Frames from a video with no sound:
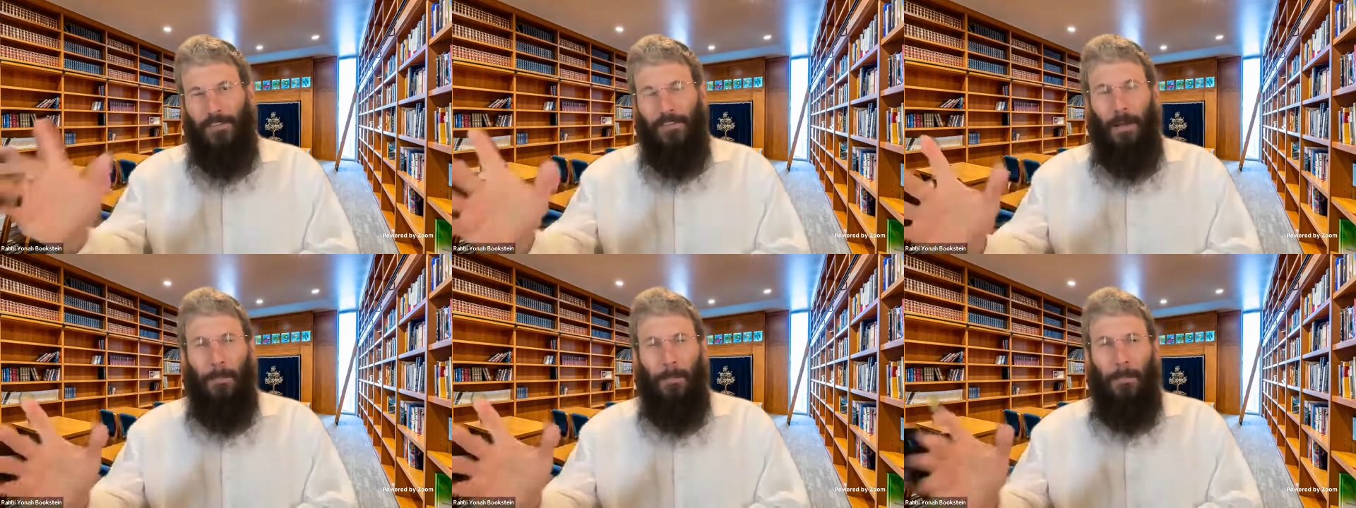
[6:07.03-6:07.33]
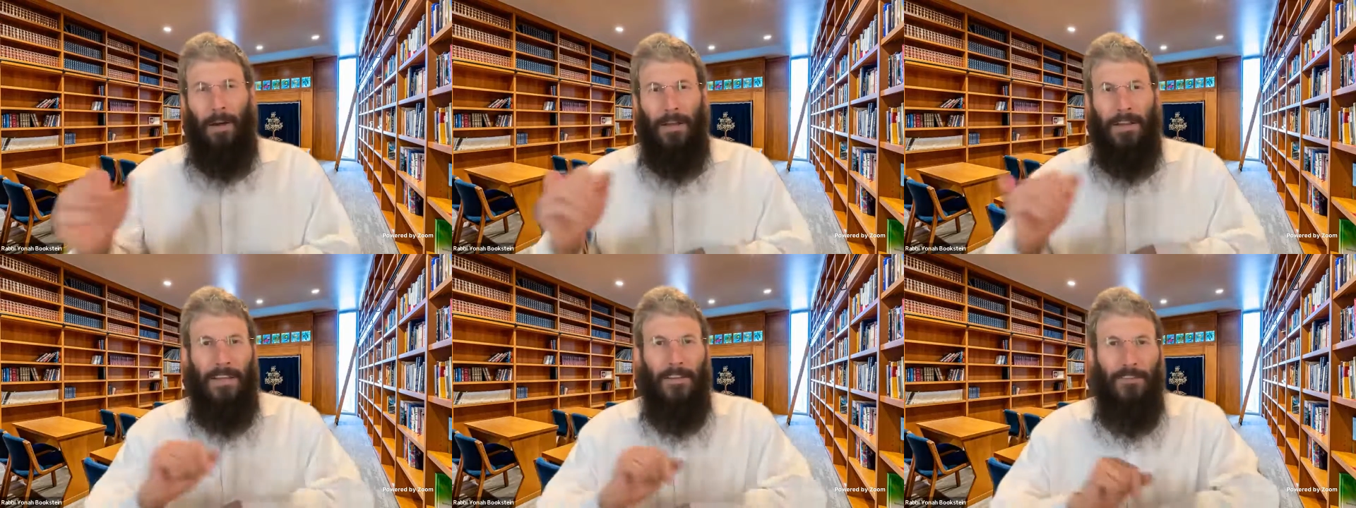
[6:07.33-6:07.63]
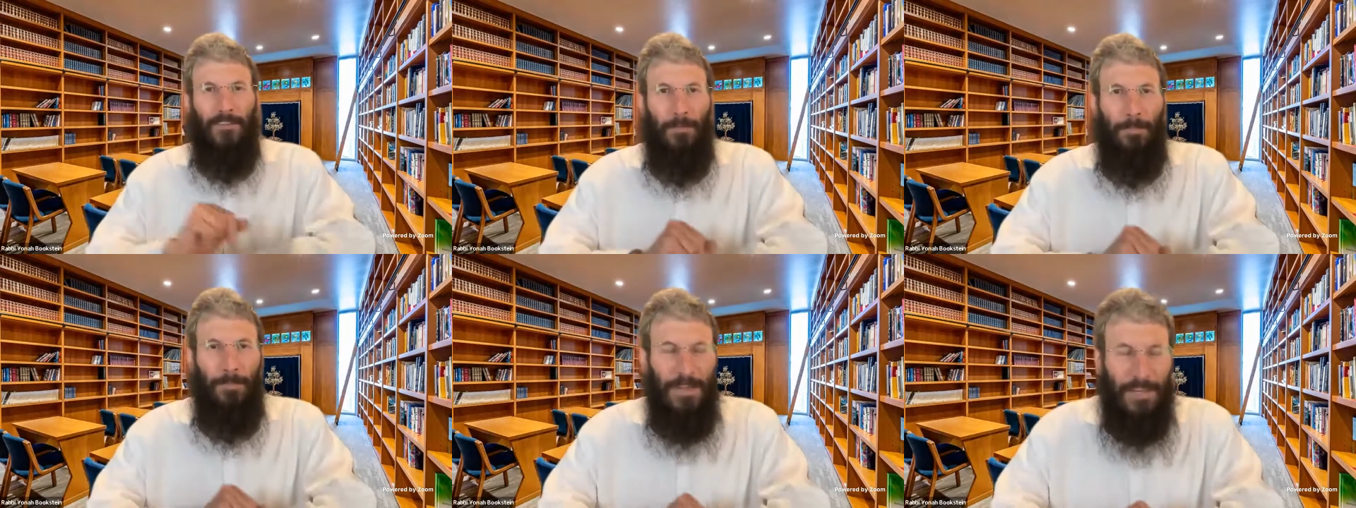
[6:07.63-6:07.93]
somebody
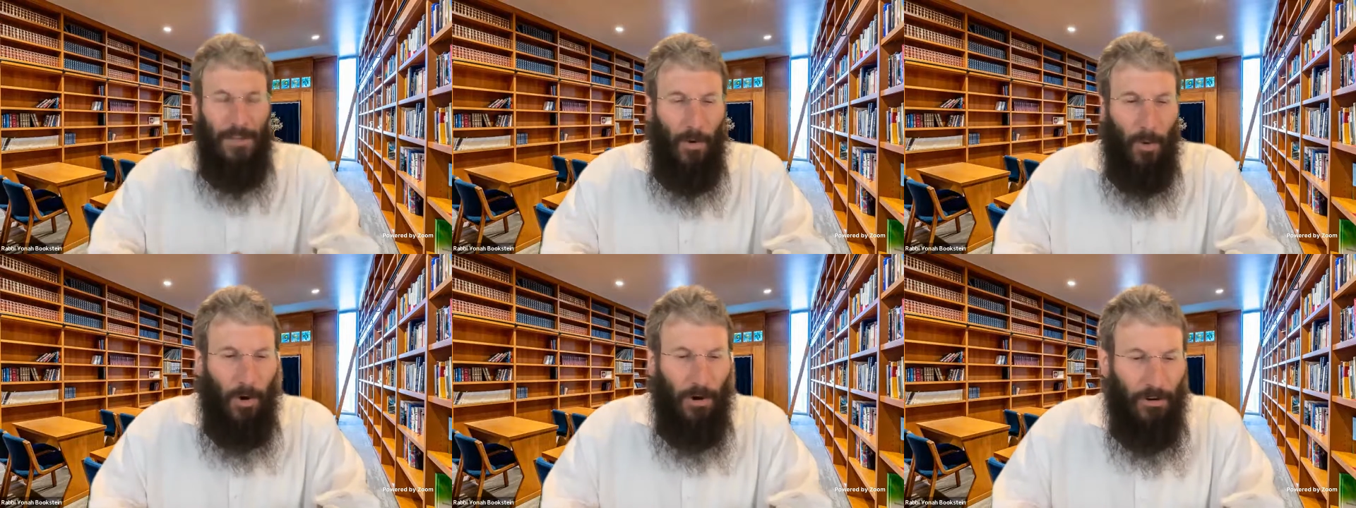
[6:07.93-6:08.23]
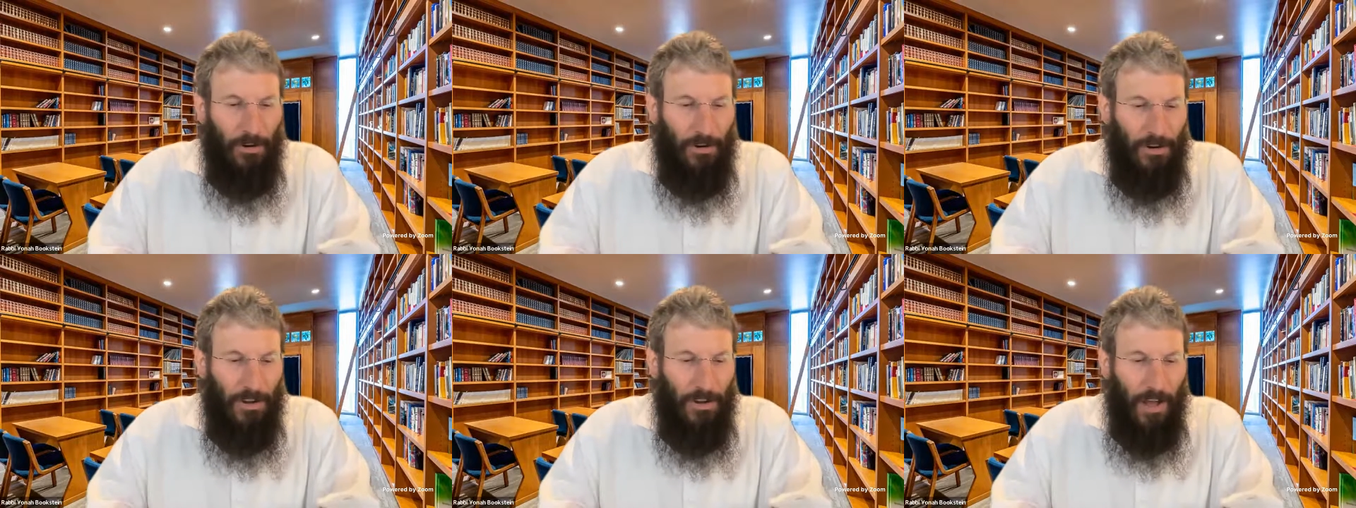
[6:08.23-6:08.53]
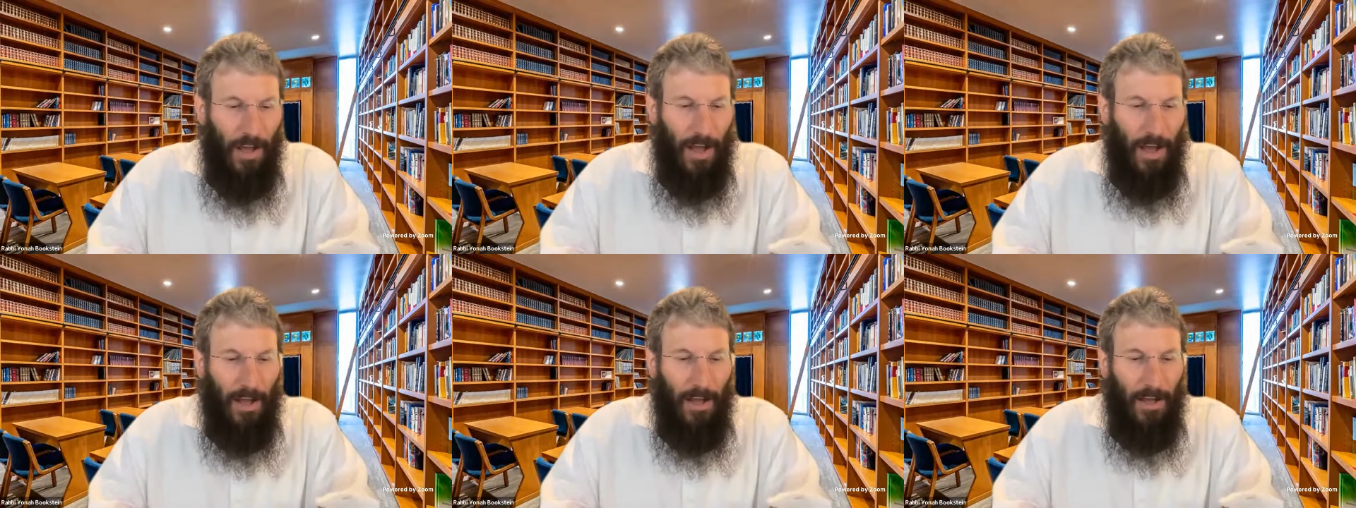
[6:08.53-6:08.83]
to be your
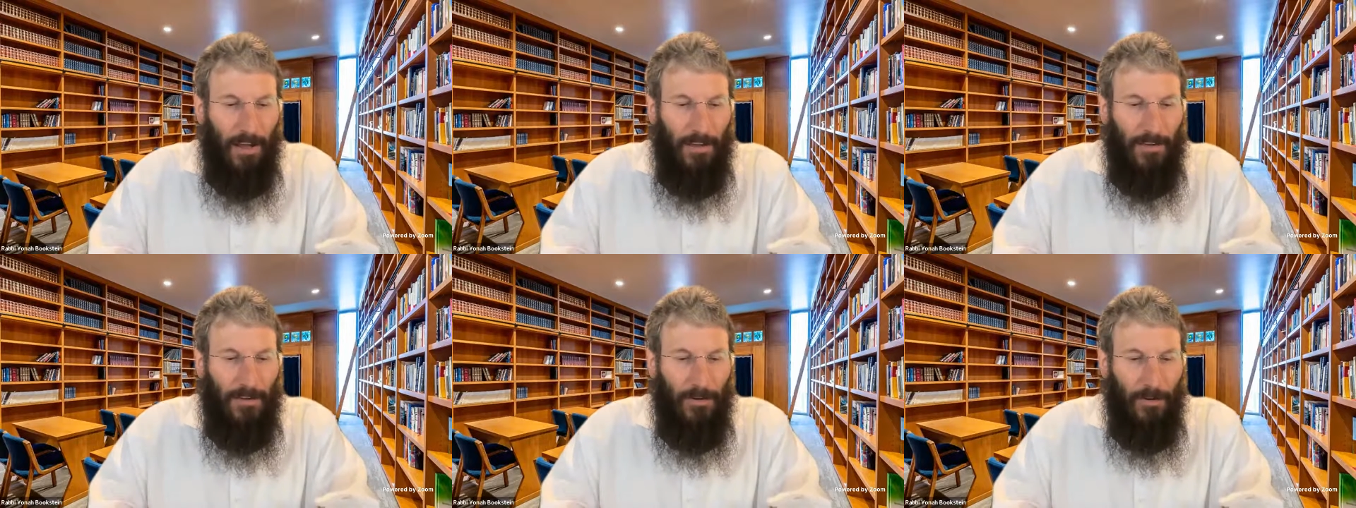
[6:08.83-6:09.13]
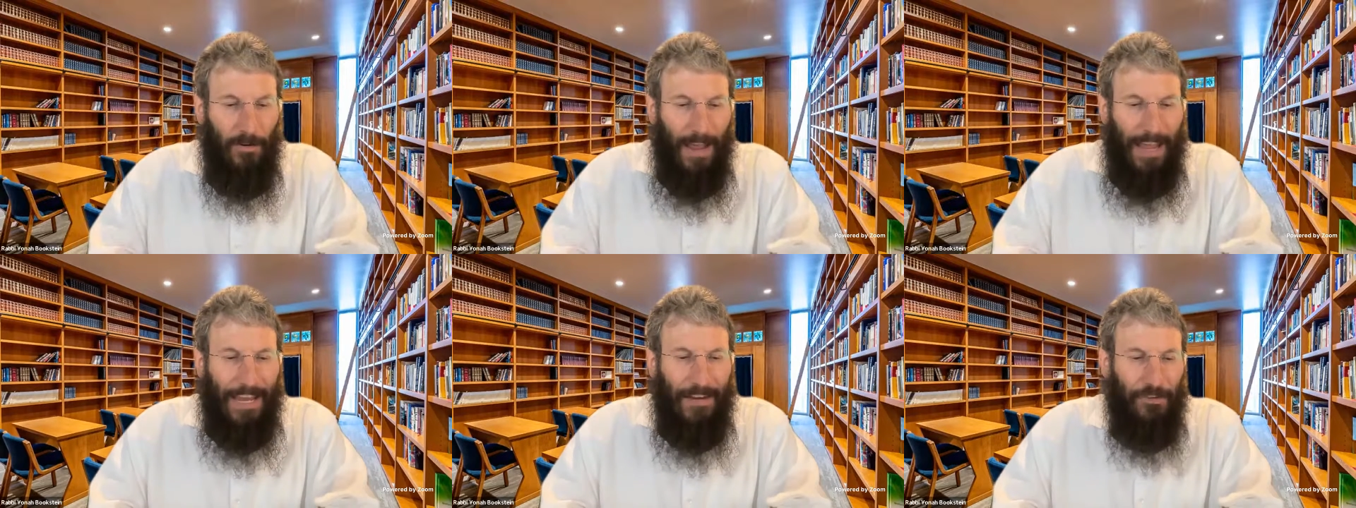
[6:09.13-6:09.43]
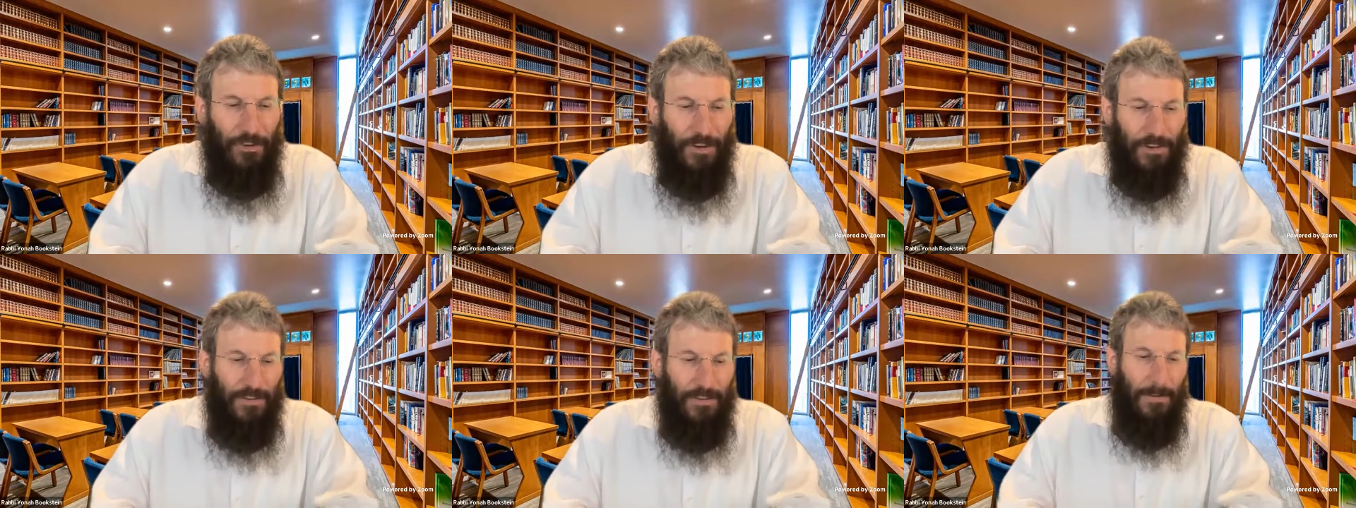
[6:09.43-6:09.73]

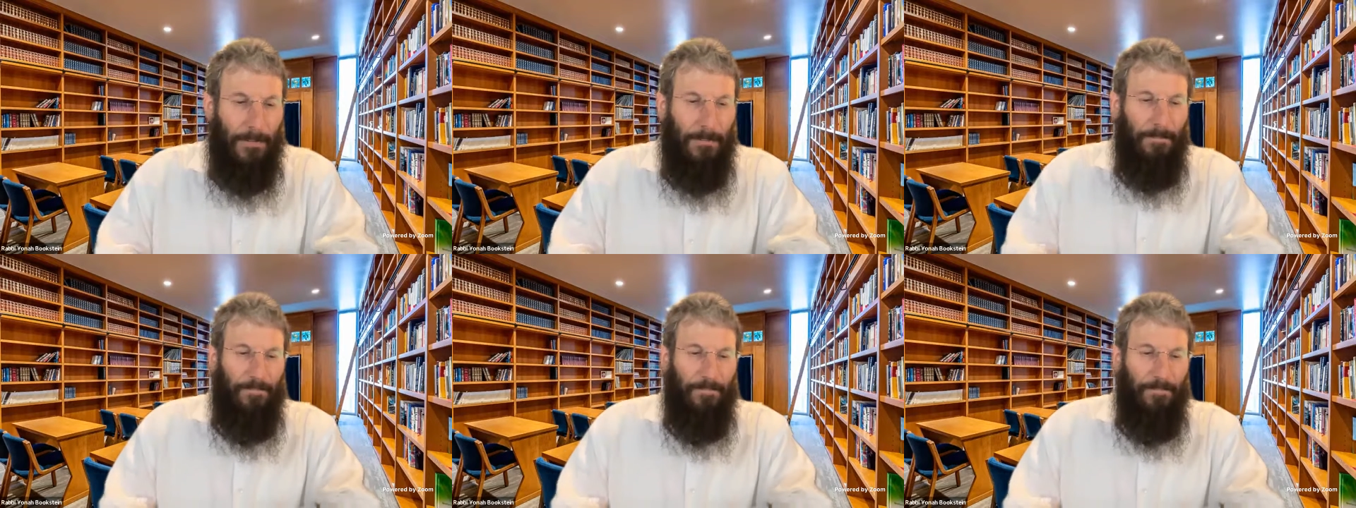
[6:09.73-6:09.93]
agent.